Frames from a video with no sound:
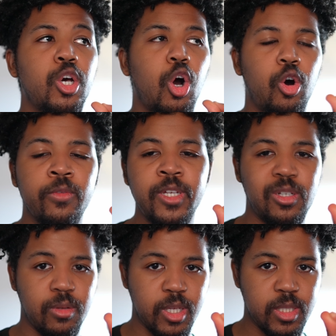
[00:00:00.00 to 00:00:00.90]
Only
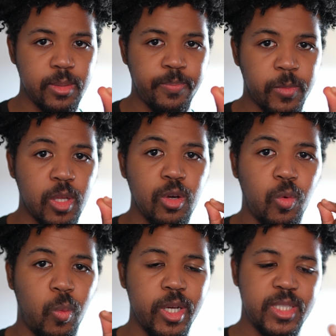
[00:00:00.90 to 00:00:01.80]
do this
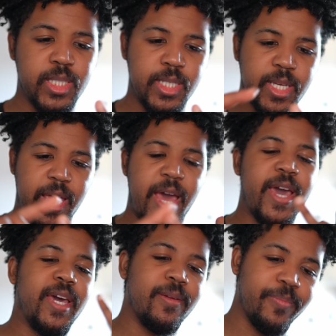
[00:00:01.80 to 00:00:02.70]
once
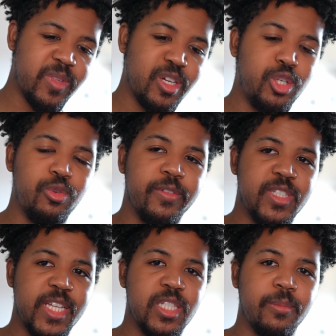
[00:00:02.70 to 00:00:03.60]
you have
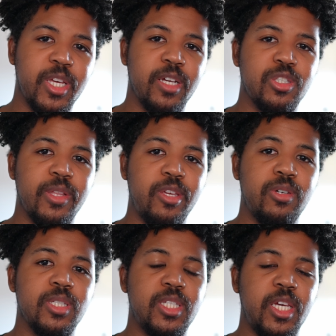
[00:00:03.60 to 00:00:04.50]
set something else so that you
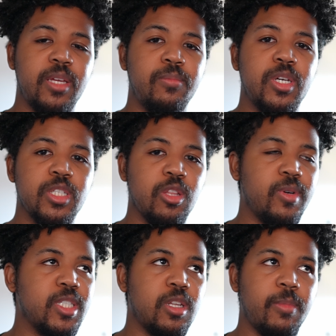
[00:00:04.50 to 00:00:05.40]
could see it, because
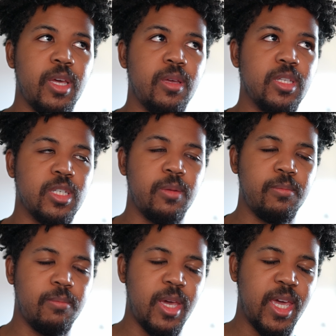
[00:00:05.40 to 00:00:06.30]
otherwise it's going
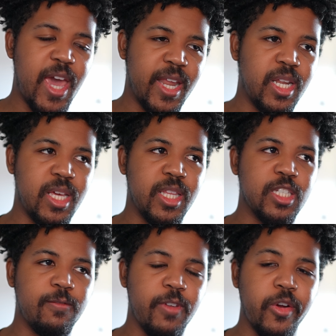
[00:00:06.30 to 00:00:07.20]
to make editing
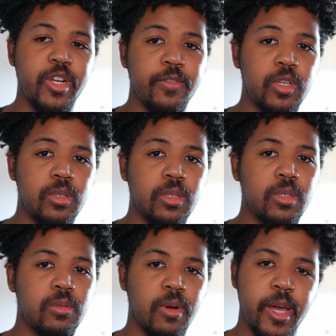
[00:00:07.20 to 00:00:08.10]
this very difficult,
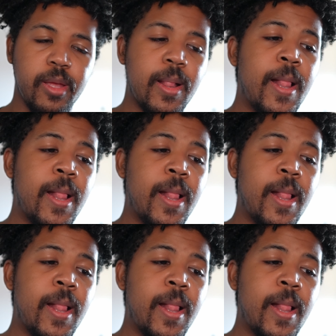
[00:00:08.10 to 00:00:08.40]
right?